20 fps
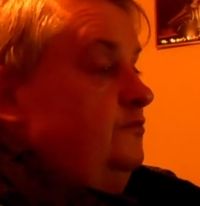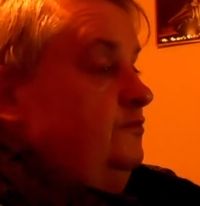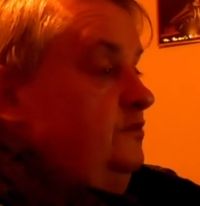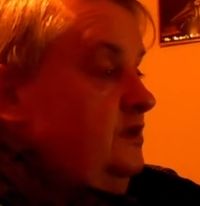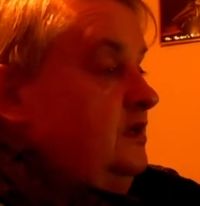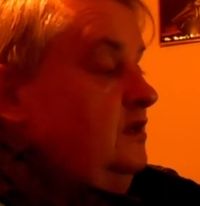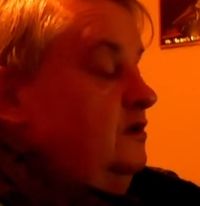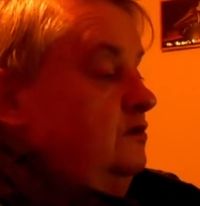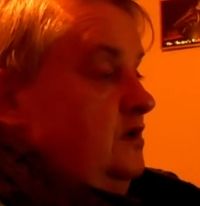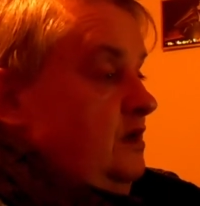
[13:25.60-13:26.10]

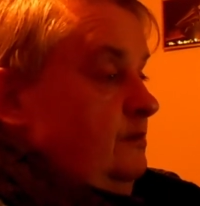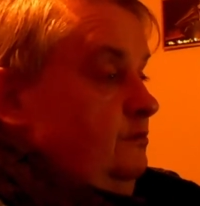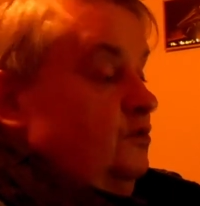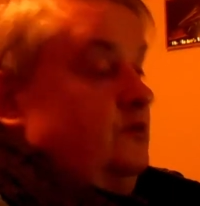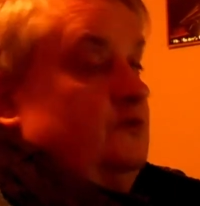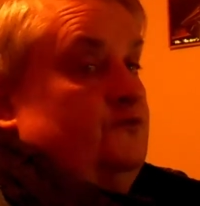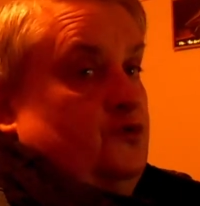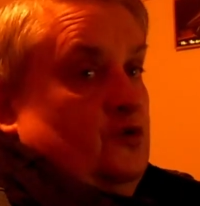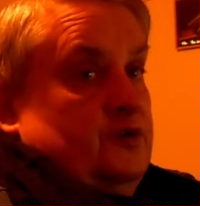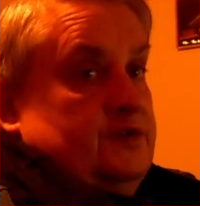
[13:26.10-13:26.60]

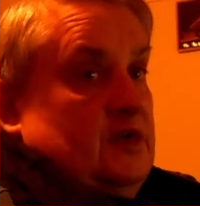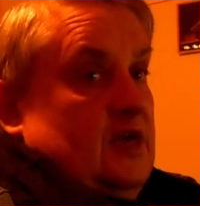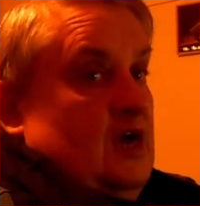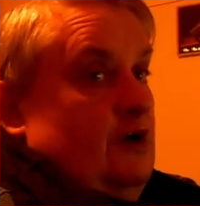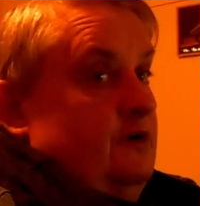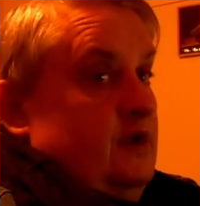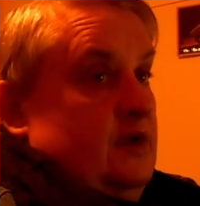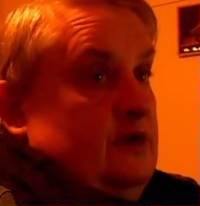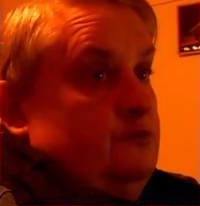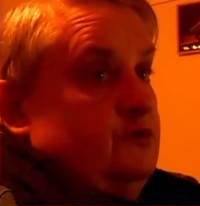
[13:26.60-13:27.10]
looking forward to
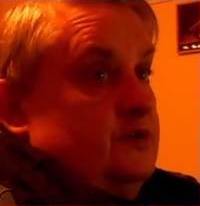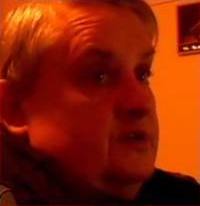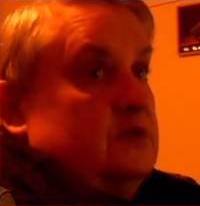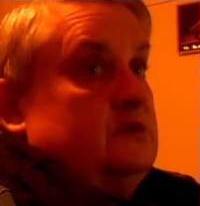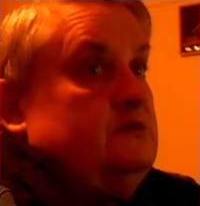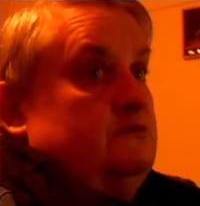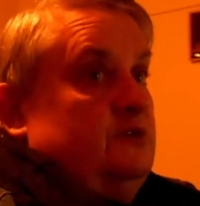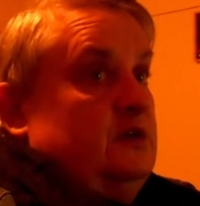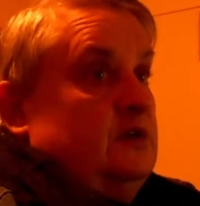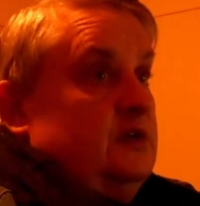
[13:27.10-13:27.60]
go ahead with
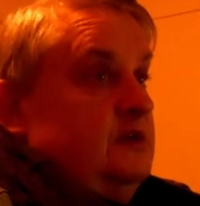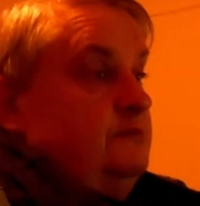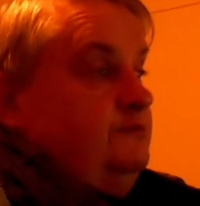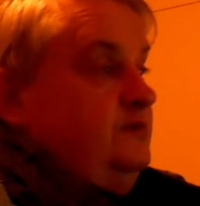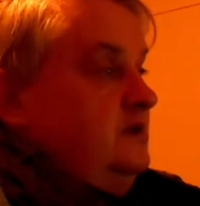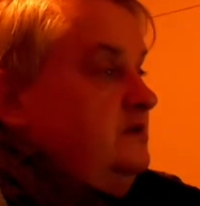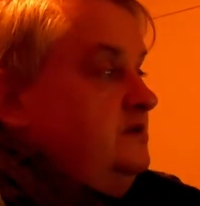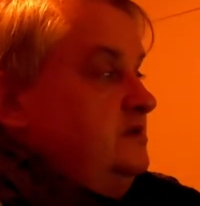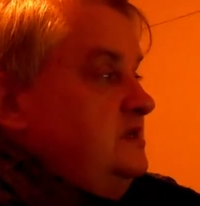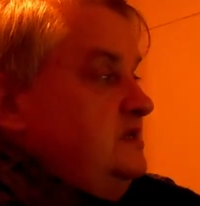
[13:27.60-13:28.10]
it, really,
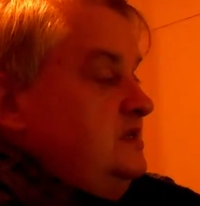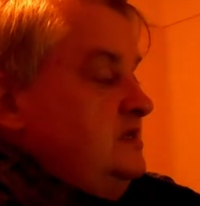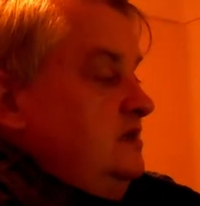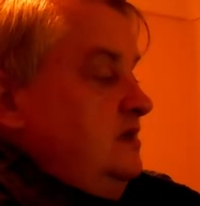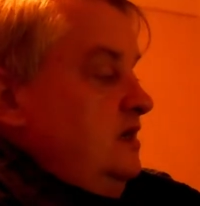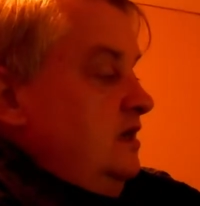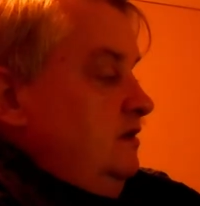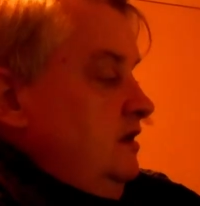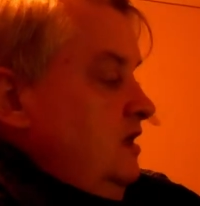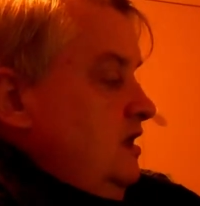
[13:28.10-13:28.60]
because,
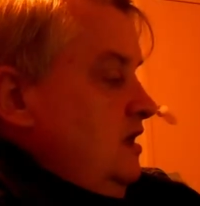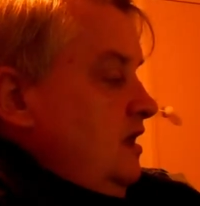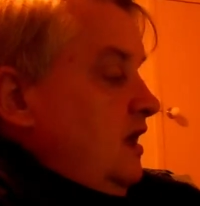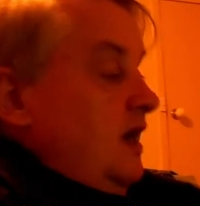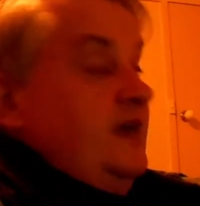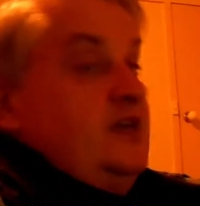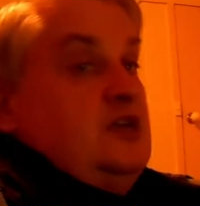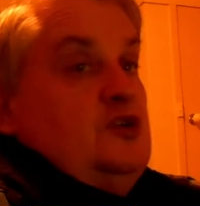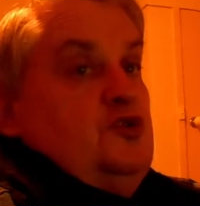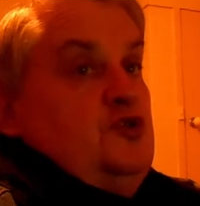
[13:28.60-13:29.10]
you know,
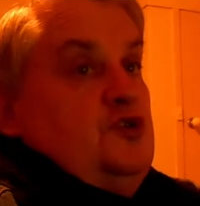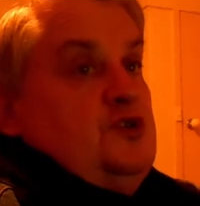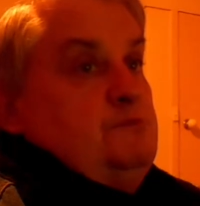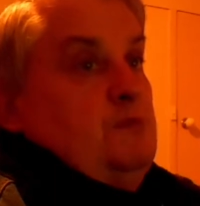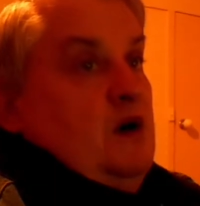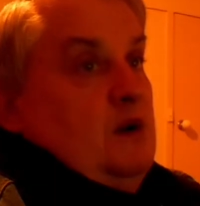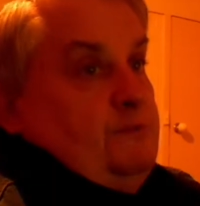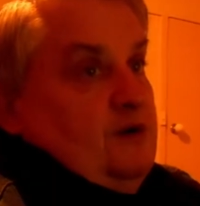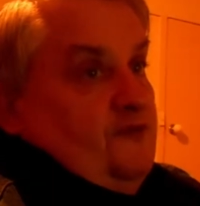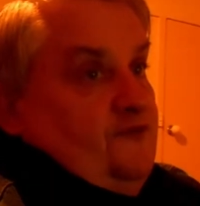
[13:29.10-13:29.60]
I can use
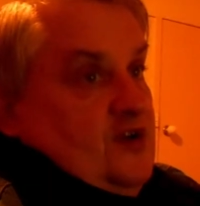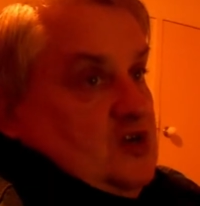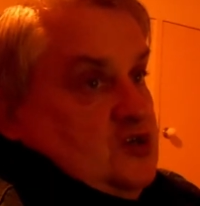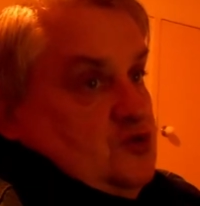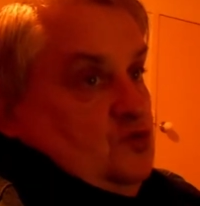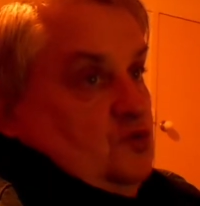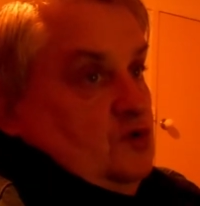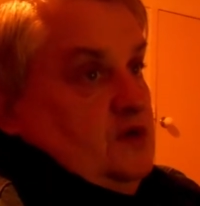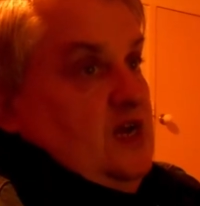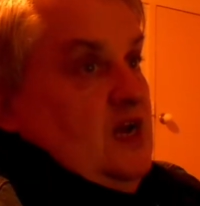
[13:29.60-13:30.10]
my
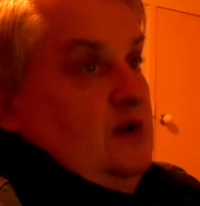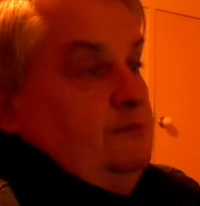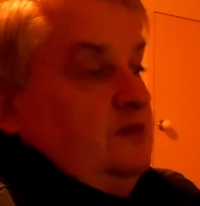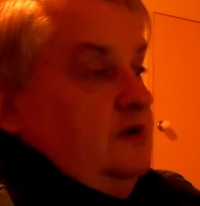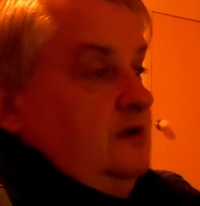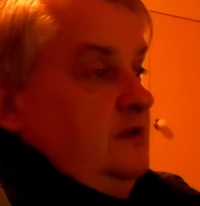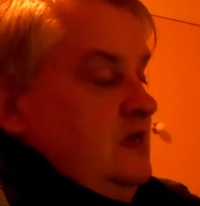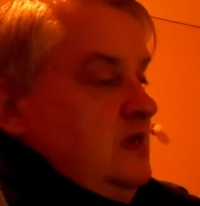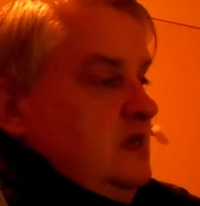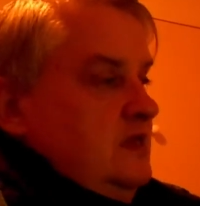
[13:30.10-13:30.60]
professional
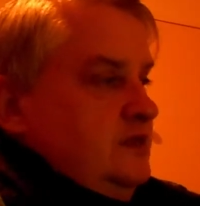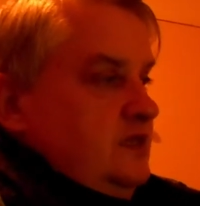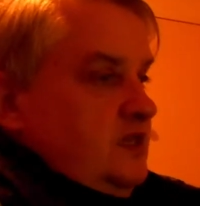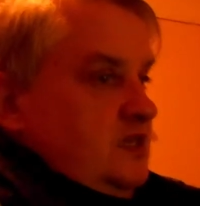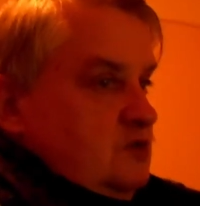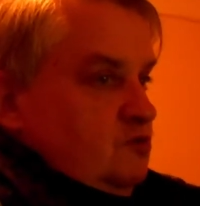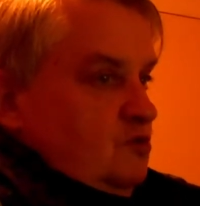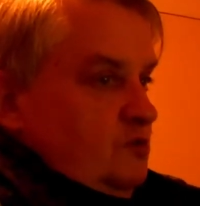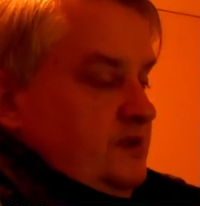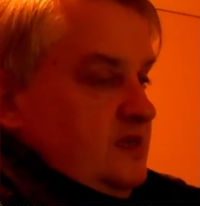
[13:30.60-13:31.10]
camera.
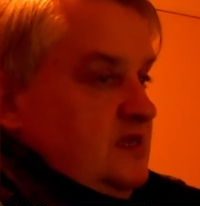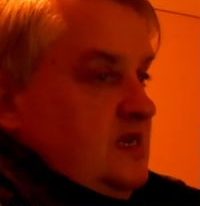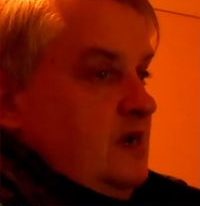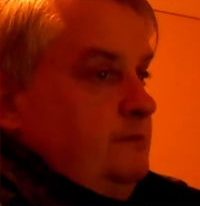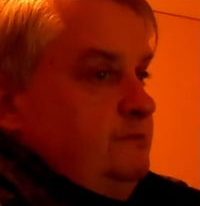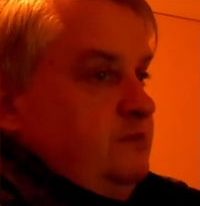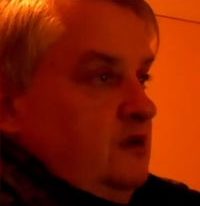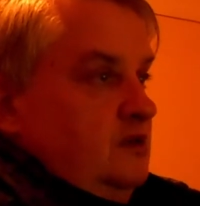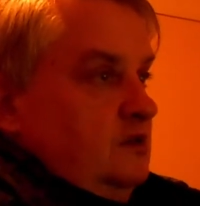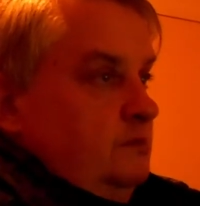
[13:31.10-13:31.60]
Things will be
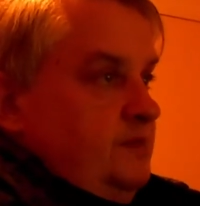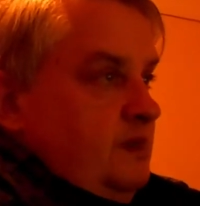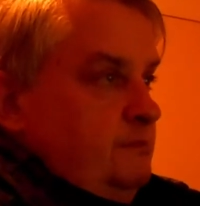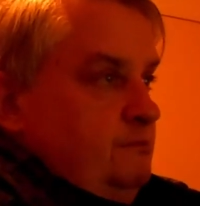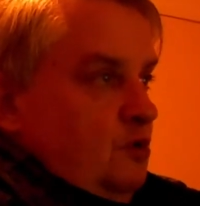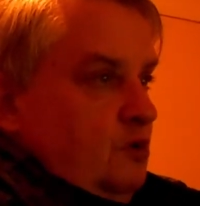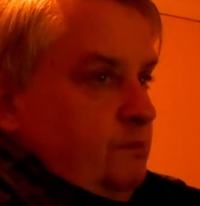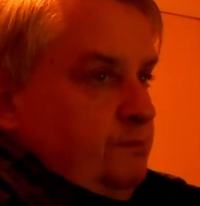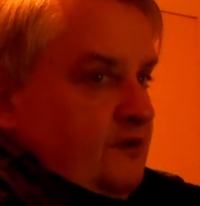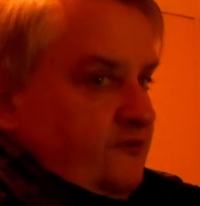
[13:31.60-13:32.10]
done a little bit
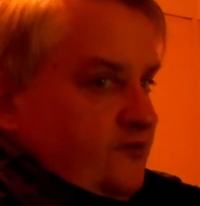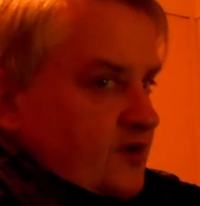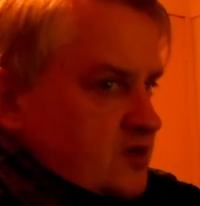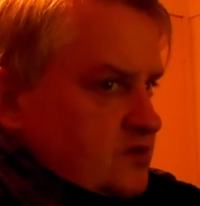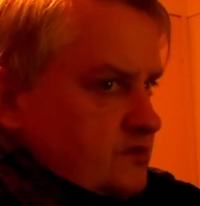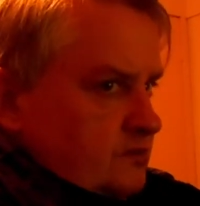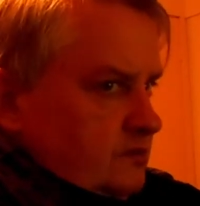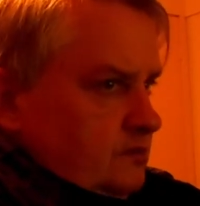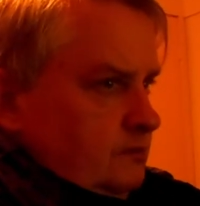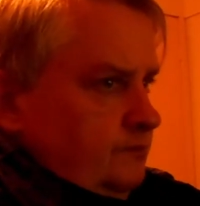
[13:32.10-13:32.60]
more
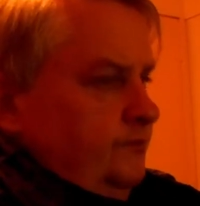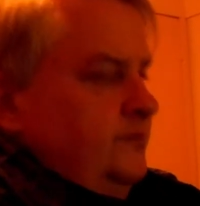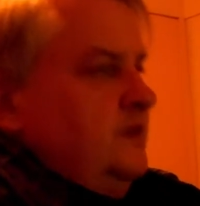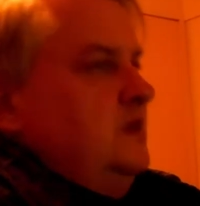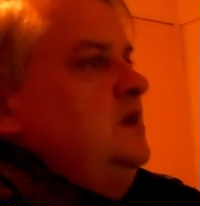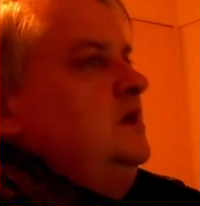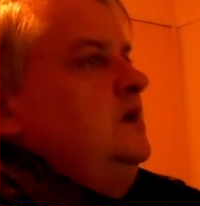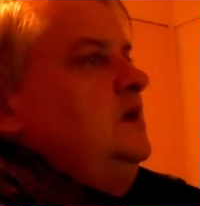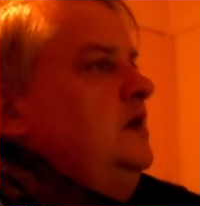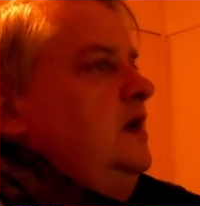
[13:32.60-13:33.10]
professional,
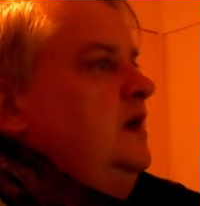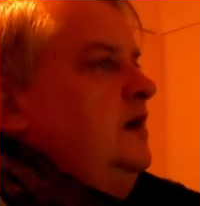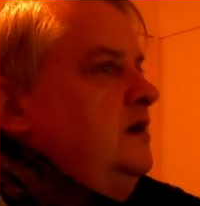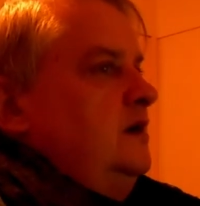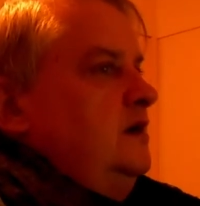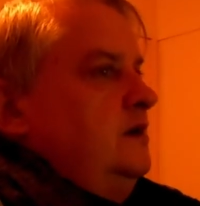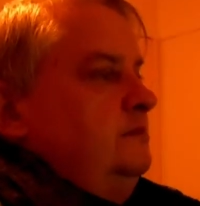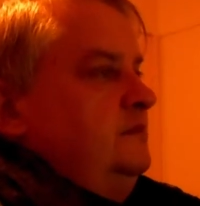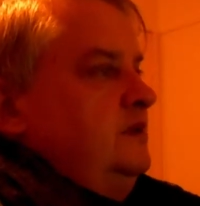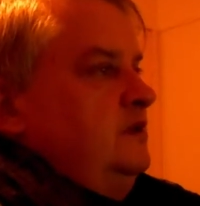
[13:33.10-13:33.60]

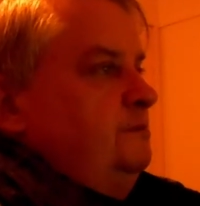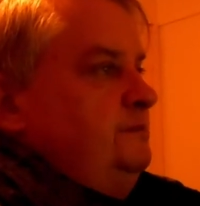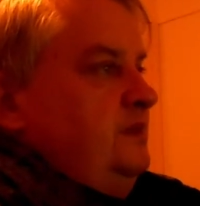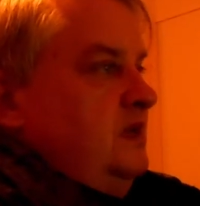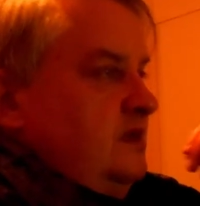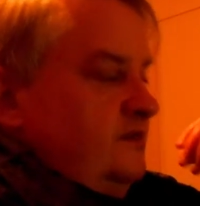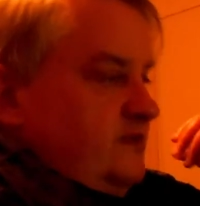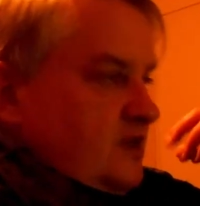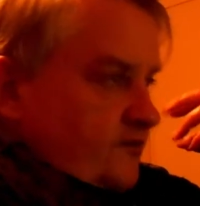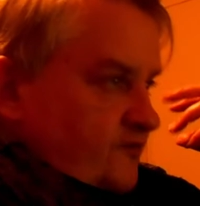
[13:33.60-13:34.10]
a little
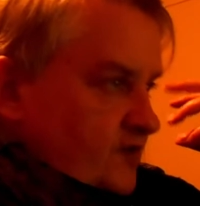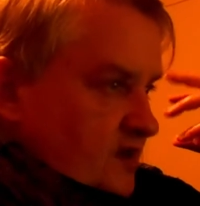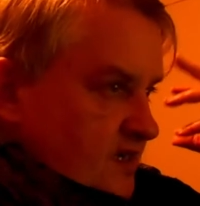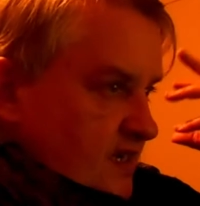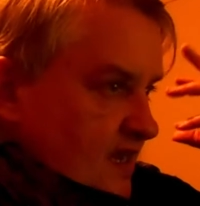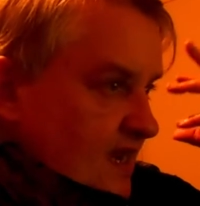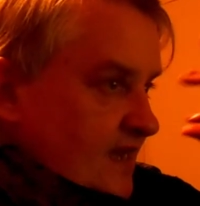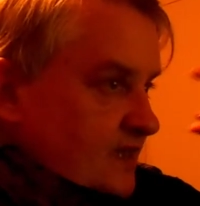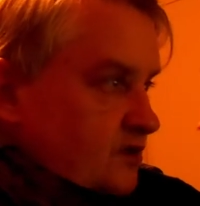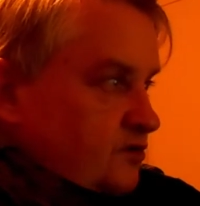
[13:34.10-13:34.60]
bit of
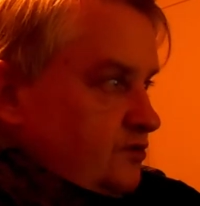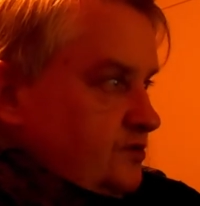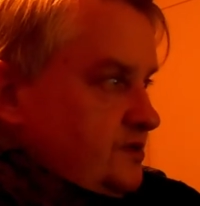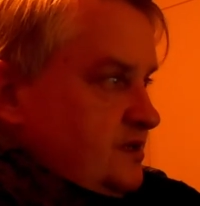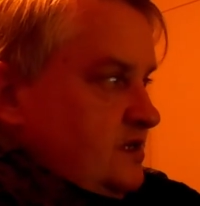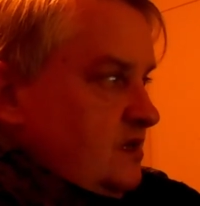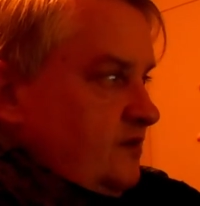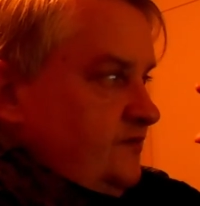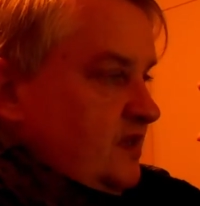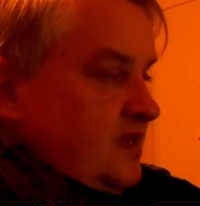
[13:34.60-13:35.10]
different
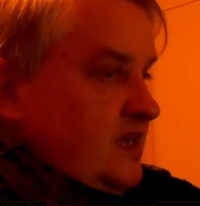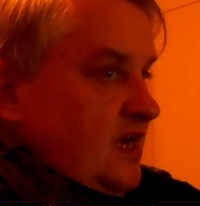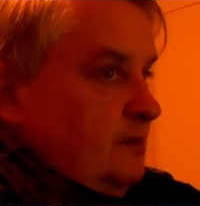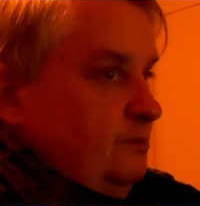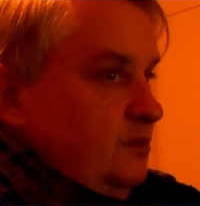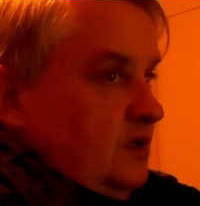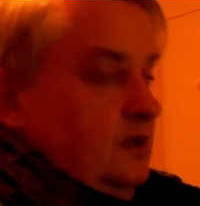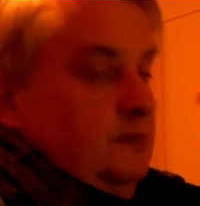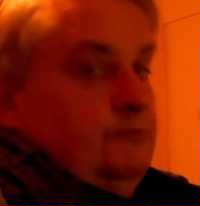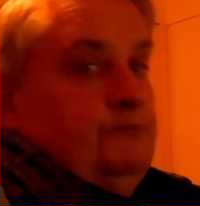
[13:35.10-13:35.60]
angles of the
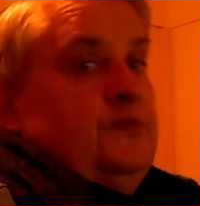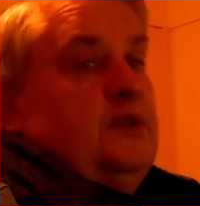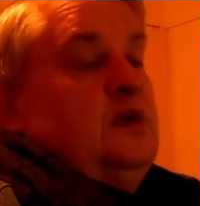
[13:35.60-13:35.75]
camera,